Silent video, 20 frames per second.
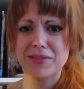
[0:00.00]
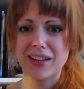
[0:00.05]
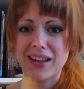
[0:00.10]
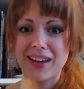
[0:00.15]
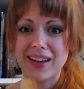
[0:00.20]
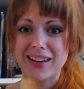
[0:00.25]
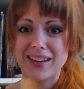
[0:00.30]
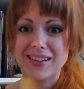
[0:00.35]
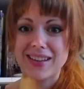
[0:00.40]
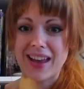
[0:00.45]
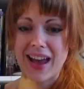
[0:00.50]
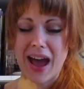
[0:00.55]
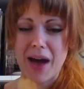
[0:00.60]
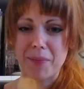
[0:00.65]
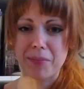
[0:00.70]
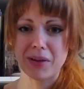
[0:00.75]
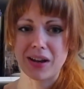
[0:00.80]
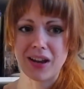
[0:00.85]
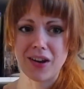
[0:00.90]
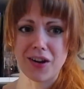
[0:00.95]
like it's
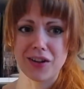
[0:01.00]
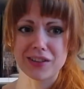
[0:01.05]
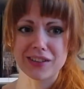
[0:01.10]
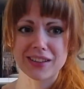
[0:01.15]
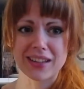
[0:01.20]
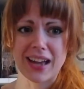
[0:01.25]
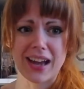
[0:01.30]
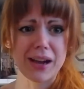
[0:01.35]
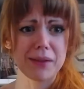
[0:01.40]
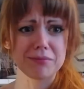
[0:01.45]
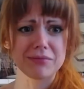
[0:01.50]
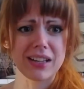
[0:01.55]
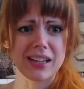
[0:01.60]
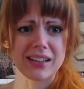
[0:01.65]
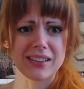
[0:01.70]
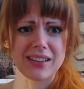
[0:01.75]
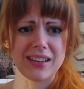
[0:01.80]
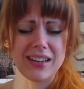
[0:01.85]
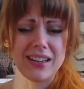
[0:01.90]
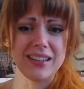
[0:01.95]
happening all the time,
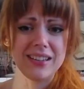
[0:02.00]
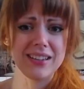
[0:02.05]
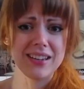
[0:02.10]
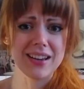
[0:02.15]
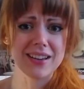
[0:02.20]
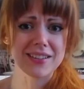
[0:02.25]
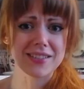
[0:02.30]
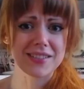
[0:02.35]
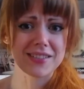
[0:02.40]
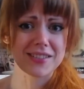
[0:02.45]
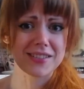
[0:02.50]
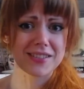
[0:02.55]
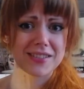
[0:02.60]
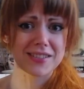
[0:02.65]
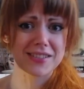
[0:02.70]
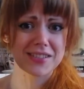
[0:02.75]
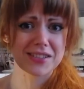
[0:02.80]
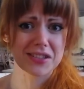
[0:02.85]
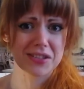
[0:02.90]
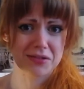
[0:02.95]
like the
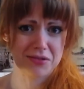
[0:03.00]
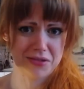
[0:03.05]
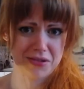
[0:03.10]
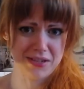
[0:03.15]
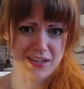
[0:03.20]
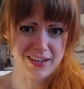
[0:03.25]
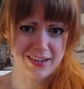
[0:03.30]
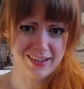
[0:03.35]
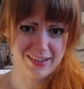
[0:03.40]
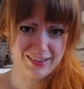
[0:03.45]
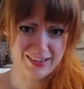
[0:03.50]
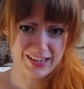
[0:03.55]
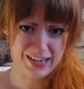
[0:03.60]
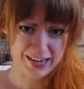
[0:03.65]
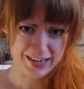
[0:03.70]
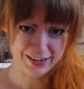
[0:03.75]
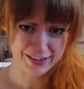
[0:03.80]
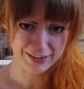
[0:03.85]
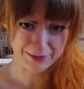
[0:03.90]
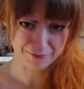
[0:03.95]
ninjas, and
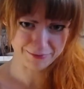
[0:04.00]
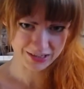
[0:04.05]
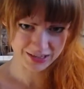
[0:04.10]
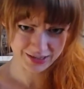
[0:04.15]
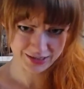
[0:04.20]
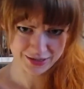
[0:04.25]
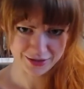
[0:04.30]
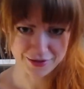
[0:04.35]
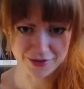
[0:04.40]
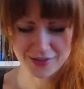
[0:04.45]
yeah, I can't